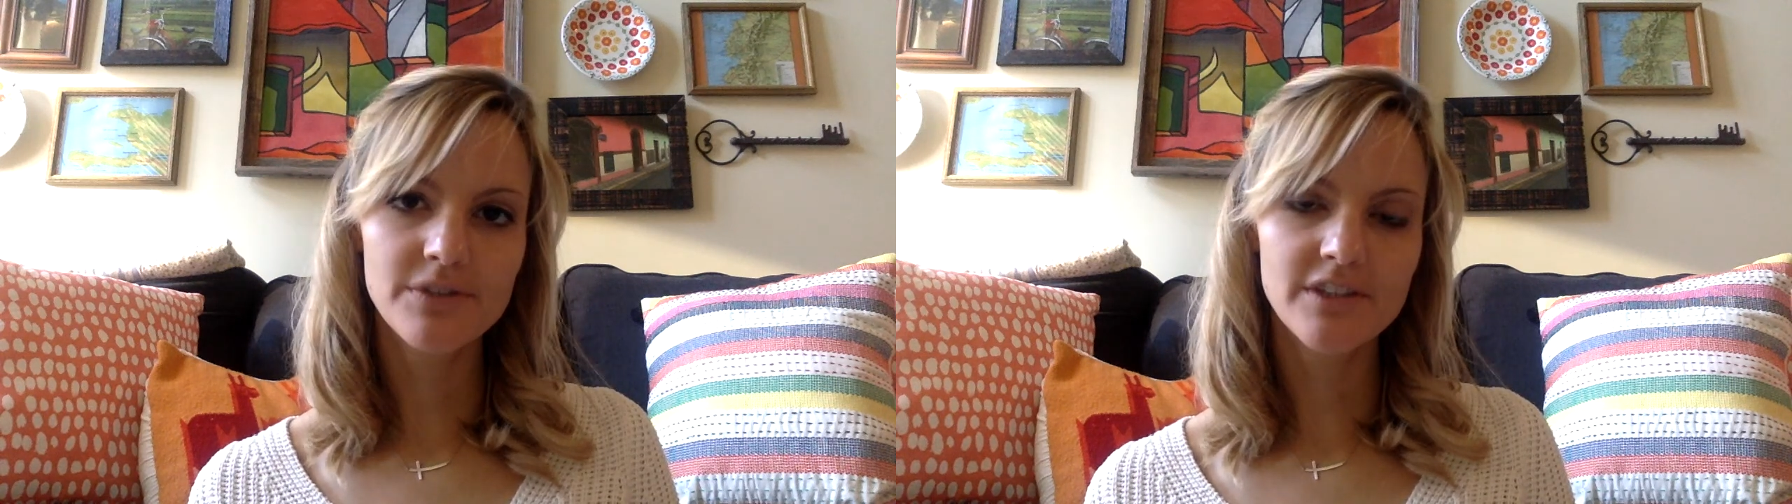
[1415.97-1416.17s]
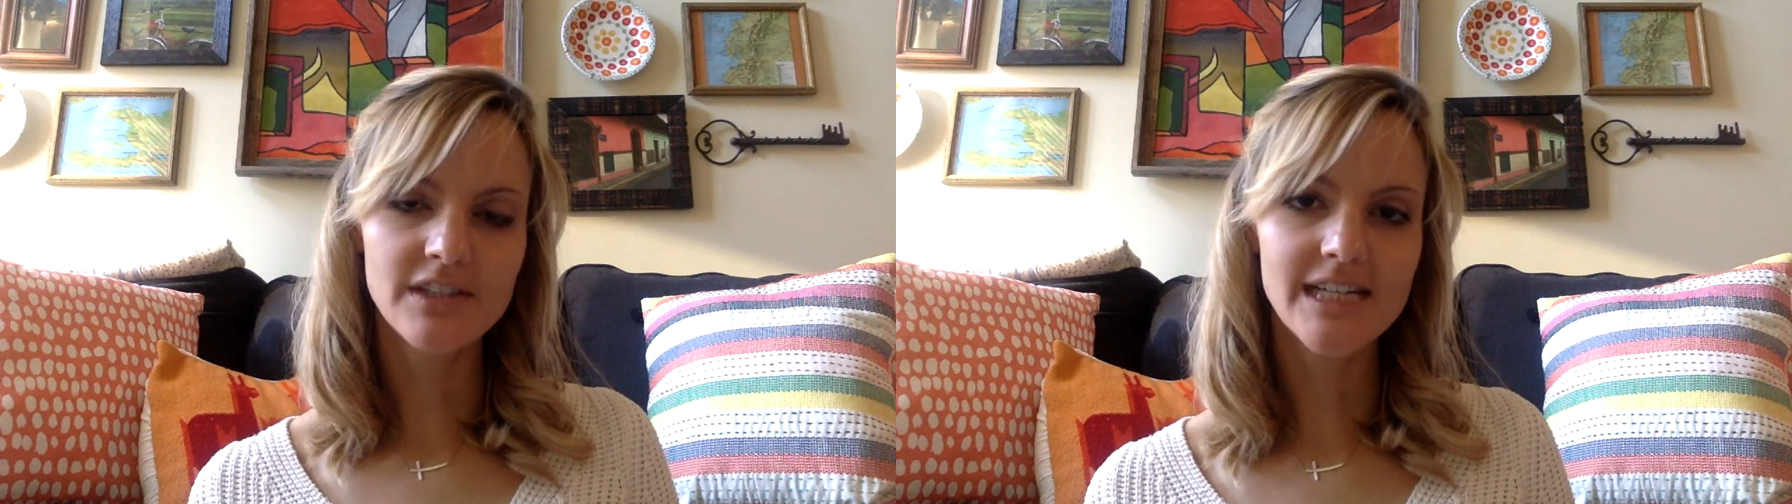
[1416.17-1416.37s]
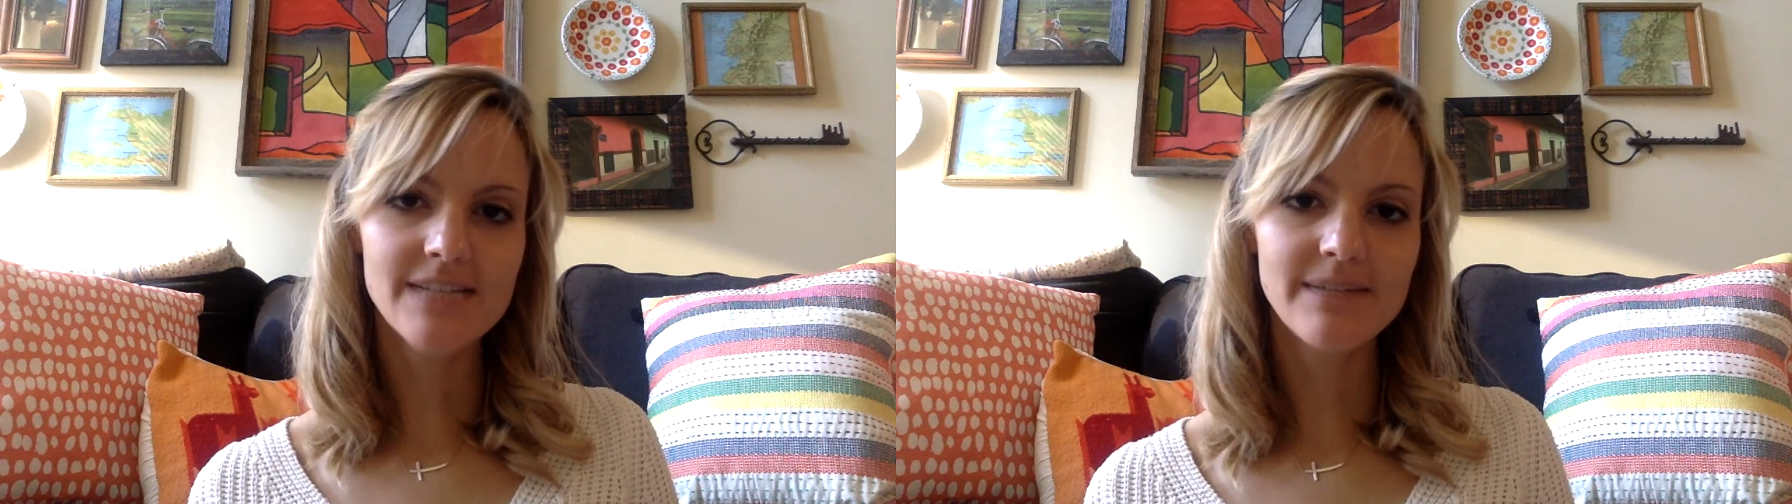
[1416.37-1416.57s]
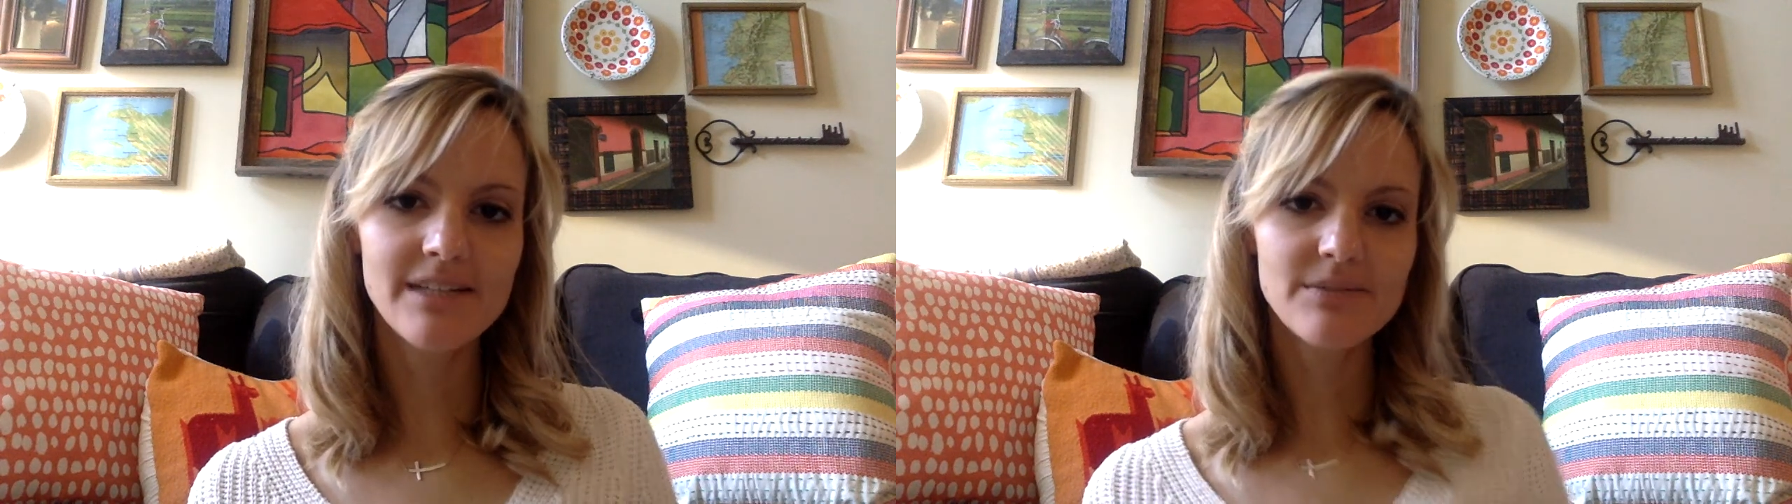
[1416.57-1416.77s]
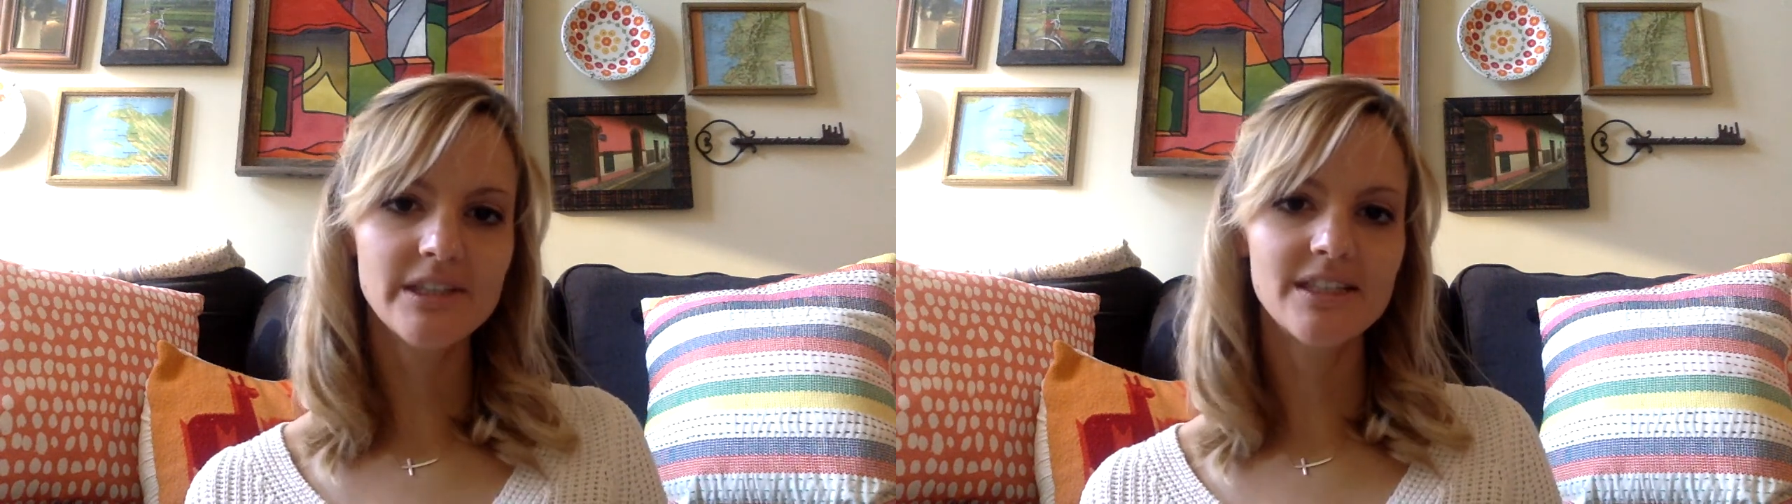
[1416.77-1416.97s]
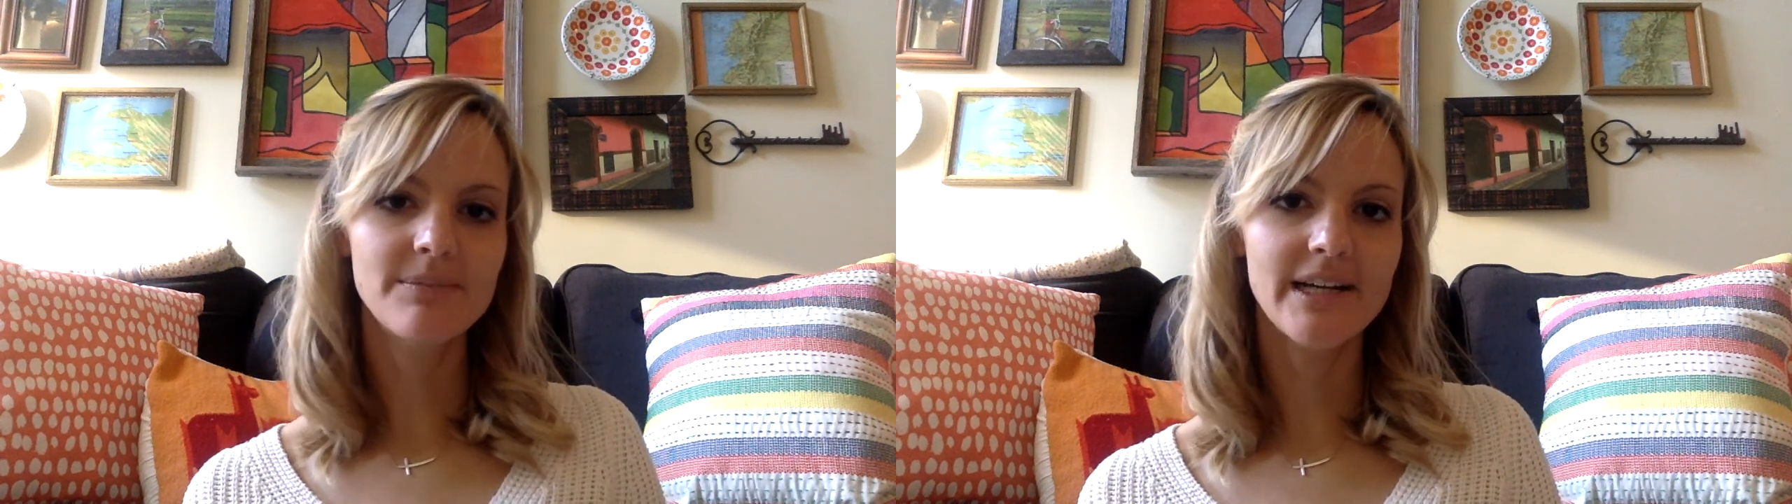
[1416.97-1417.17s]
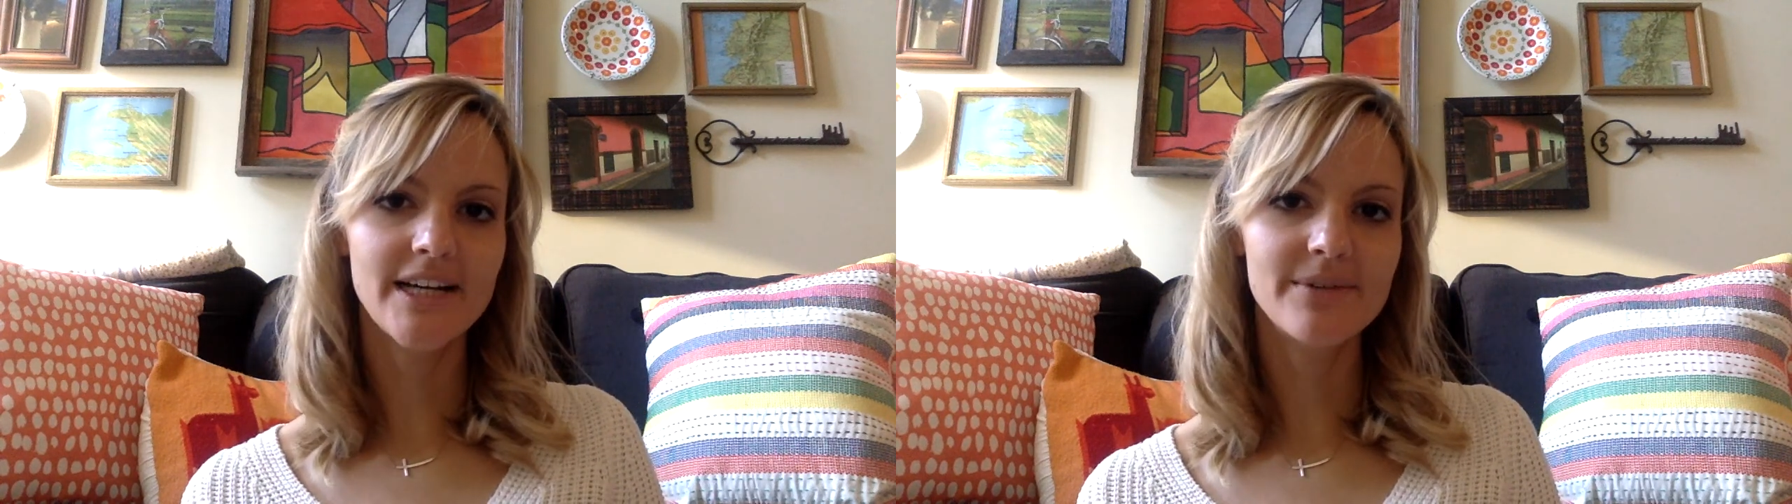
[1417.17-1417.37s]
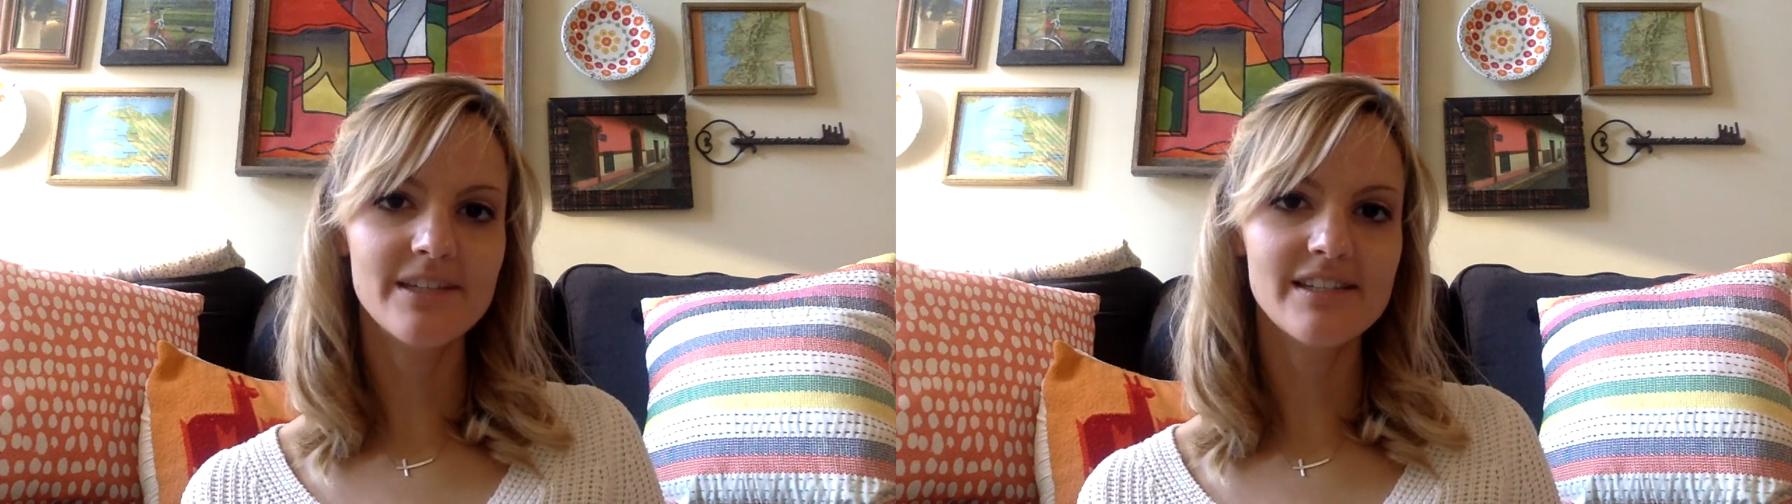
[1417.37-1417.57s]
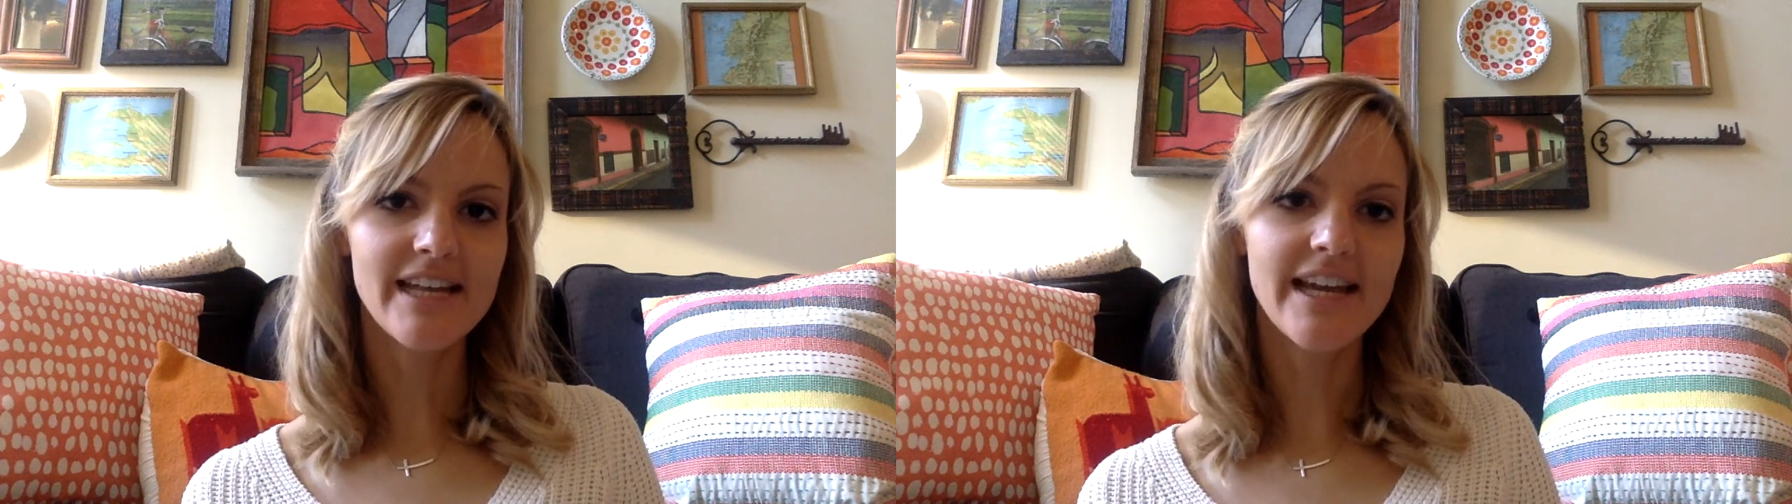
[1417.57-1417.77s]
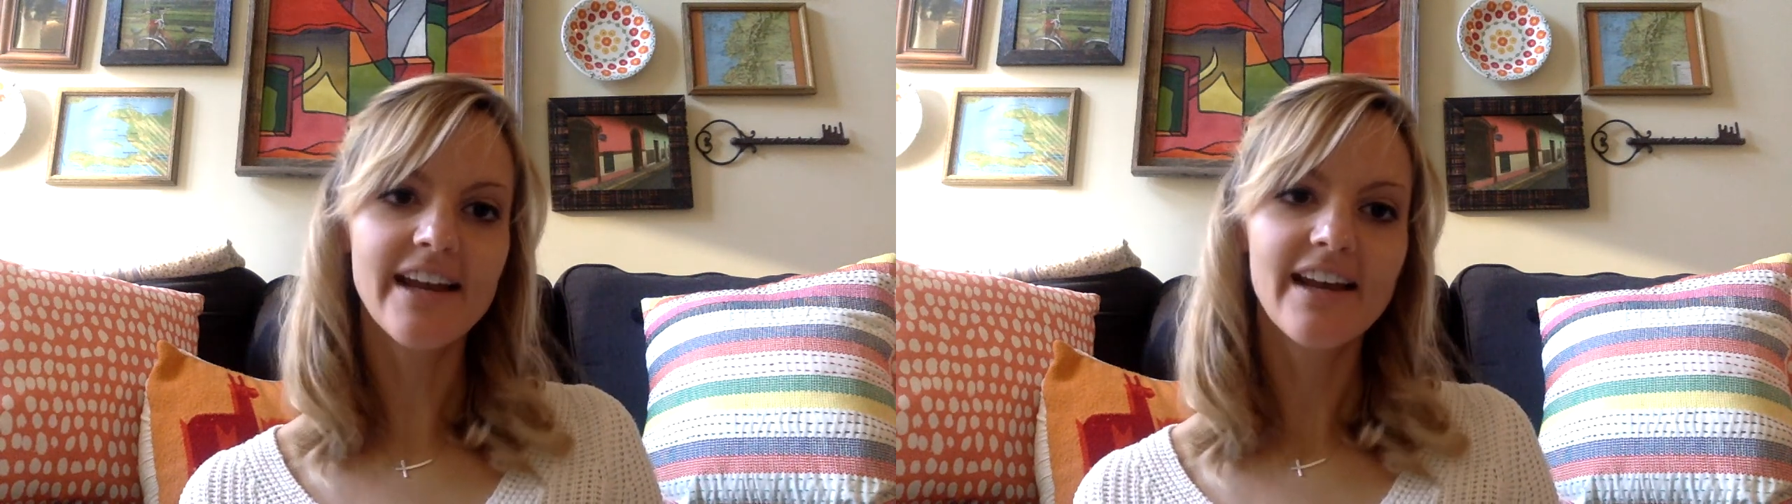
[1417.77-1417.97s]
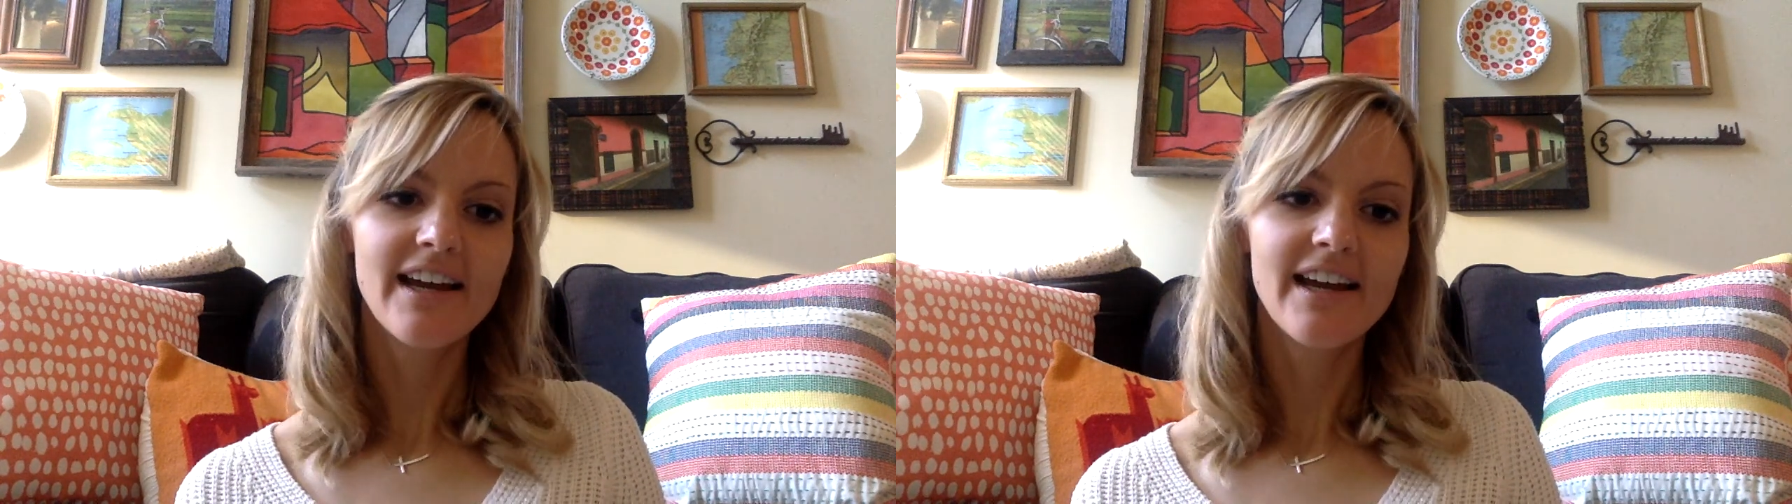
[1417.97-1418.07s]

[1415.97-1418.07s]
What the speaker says: your classmates' work, but I would say